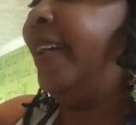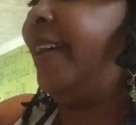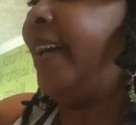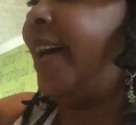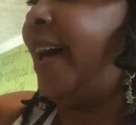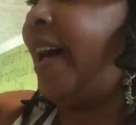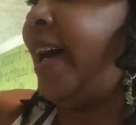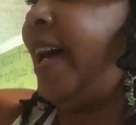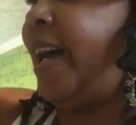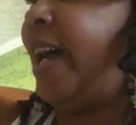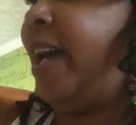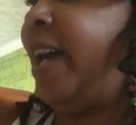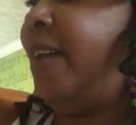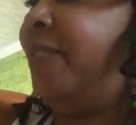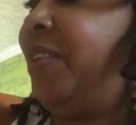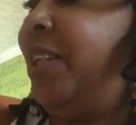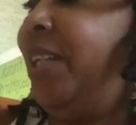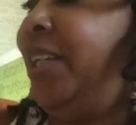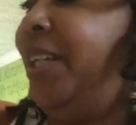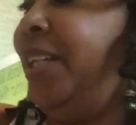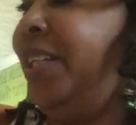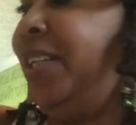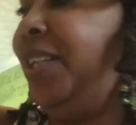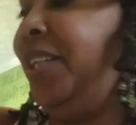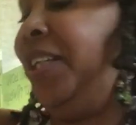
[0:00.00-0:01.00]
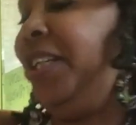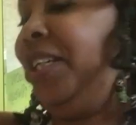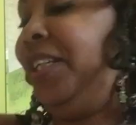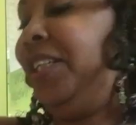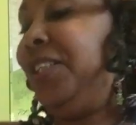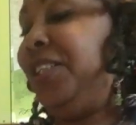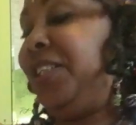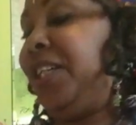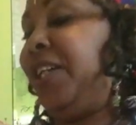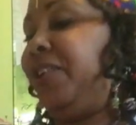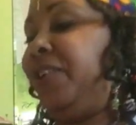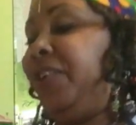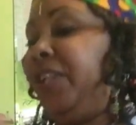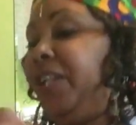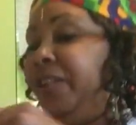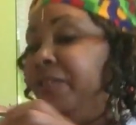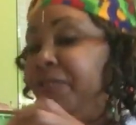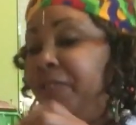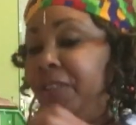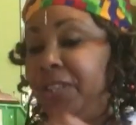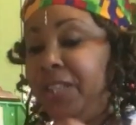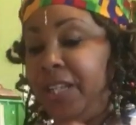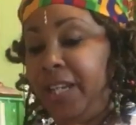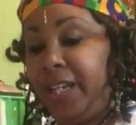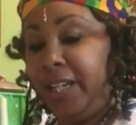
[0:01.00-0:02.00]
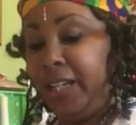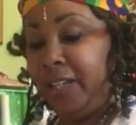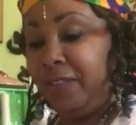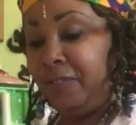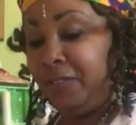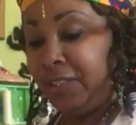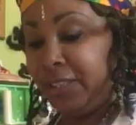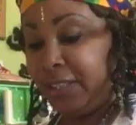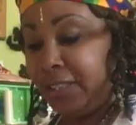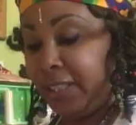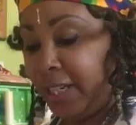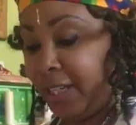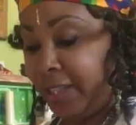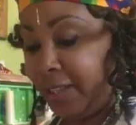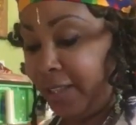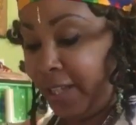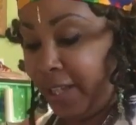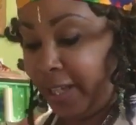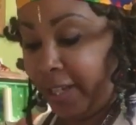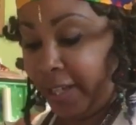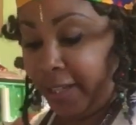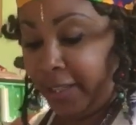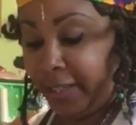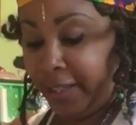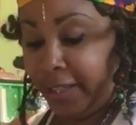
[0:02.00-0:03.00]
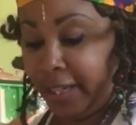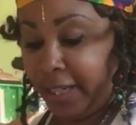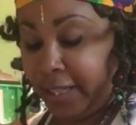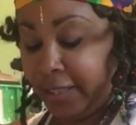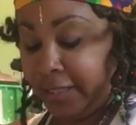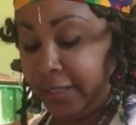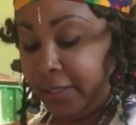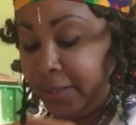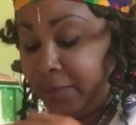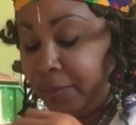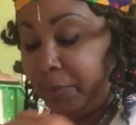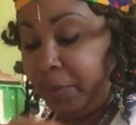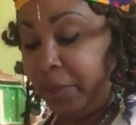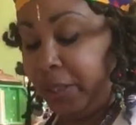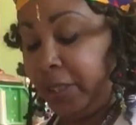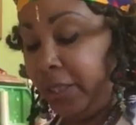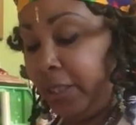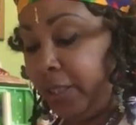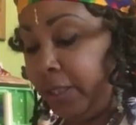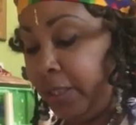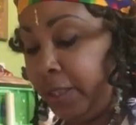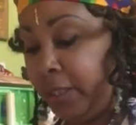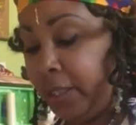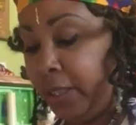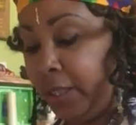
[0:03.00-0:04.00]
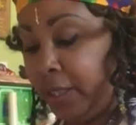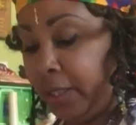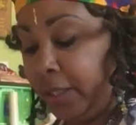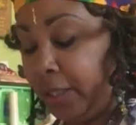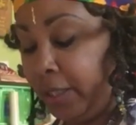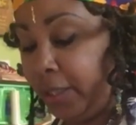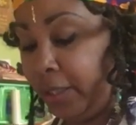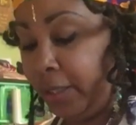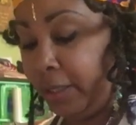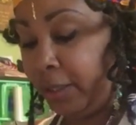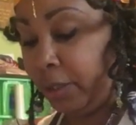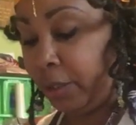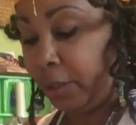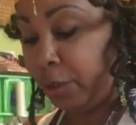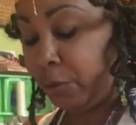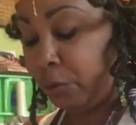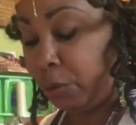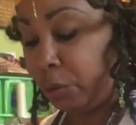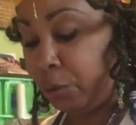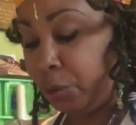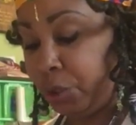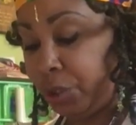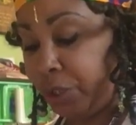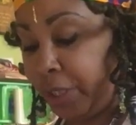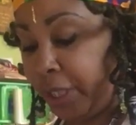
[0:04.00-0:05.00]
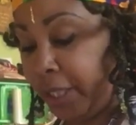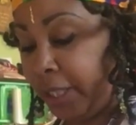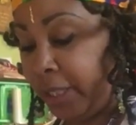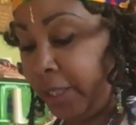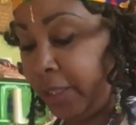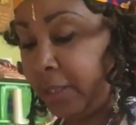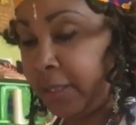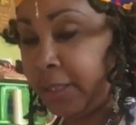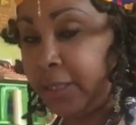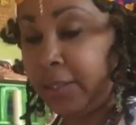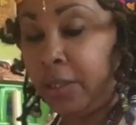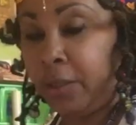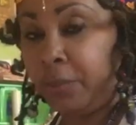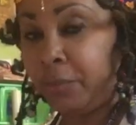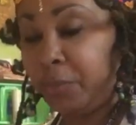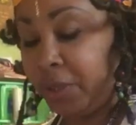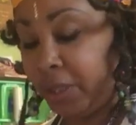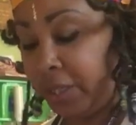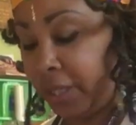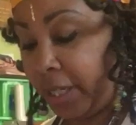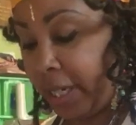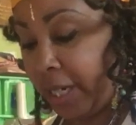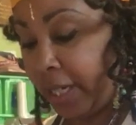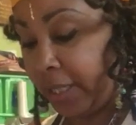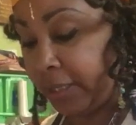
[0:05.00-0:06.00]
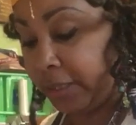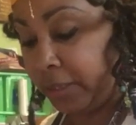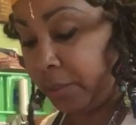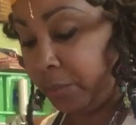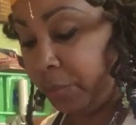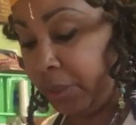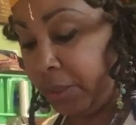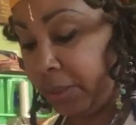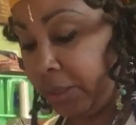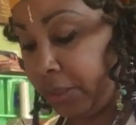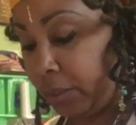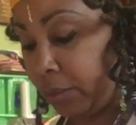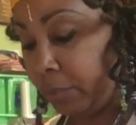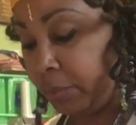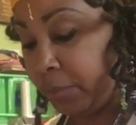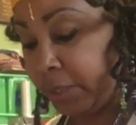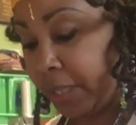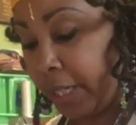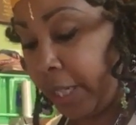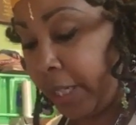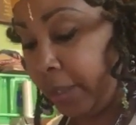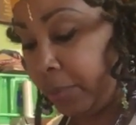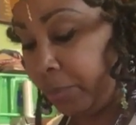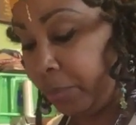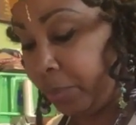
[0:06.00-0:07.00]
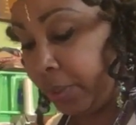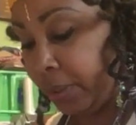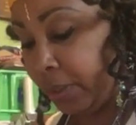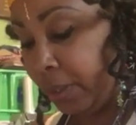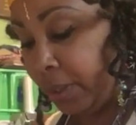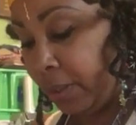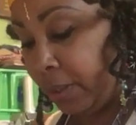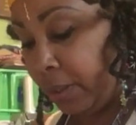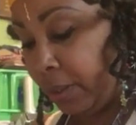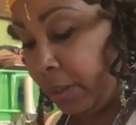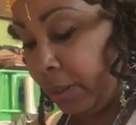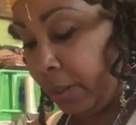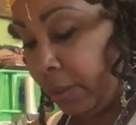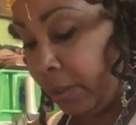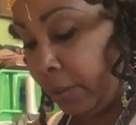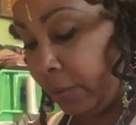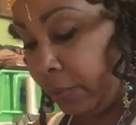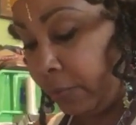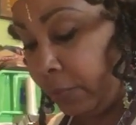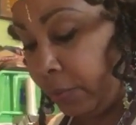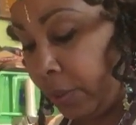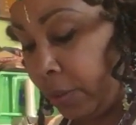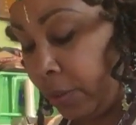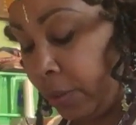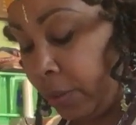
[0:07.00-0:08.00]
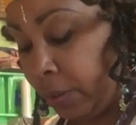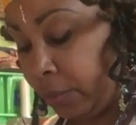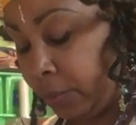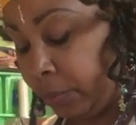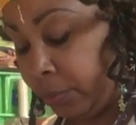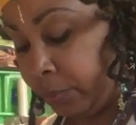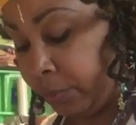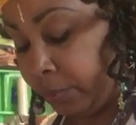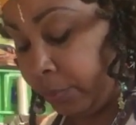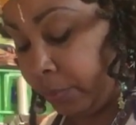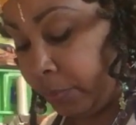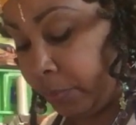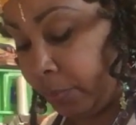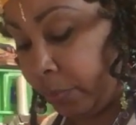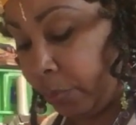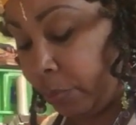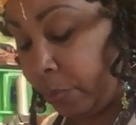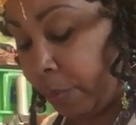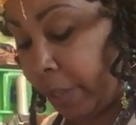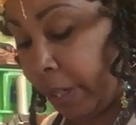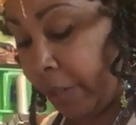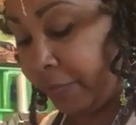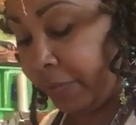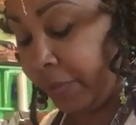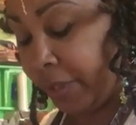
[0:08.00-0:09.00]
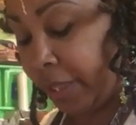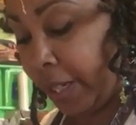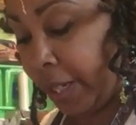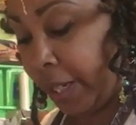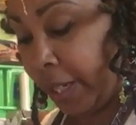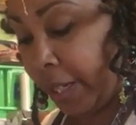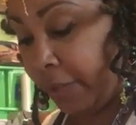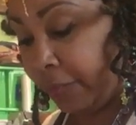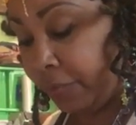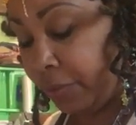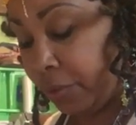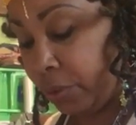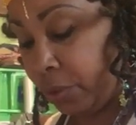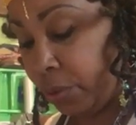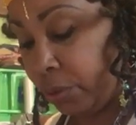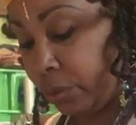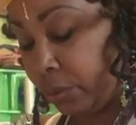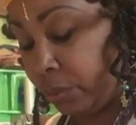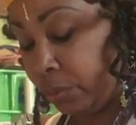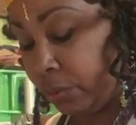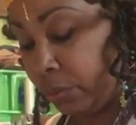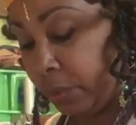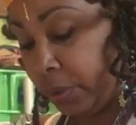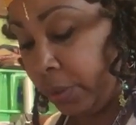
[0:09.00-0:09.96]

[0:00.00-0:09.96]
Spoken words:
I have to get the itch out every day. If it's not that, it has to be either crocheting or something. It has to be some type of craft that I have to do.